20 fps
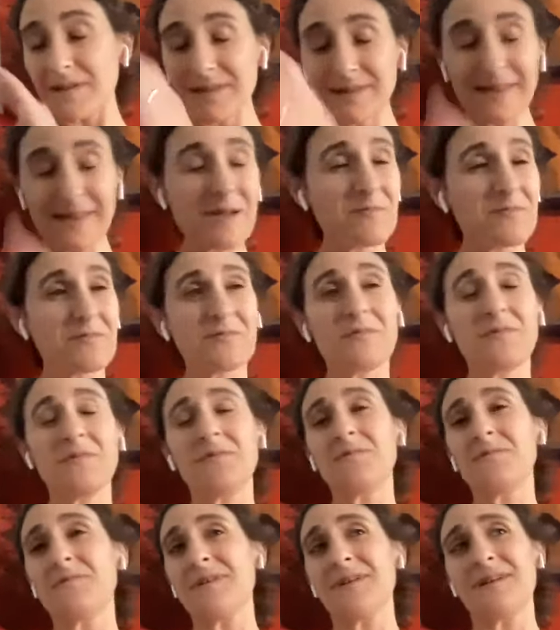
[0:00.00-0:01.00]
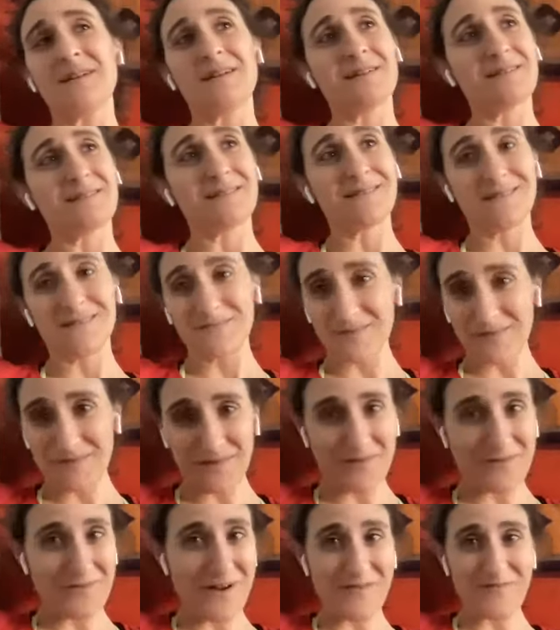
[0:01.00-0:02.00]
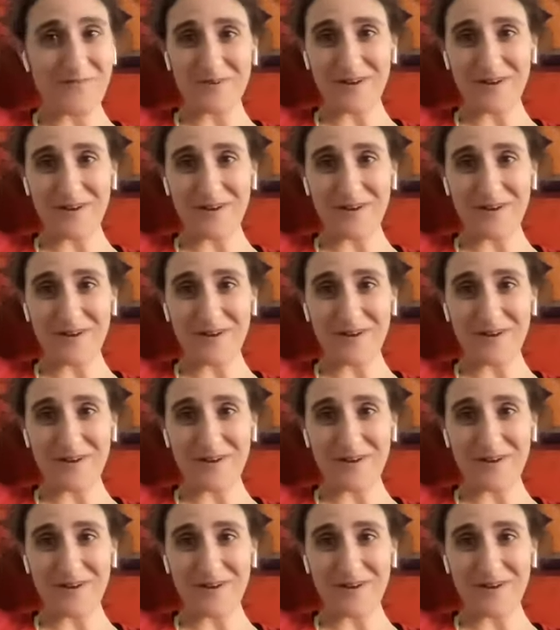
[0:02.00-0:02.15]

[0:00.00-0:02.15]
labor unions, which have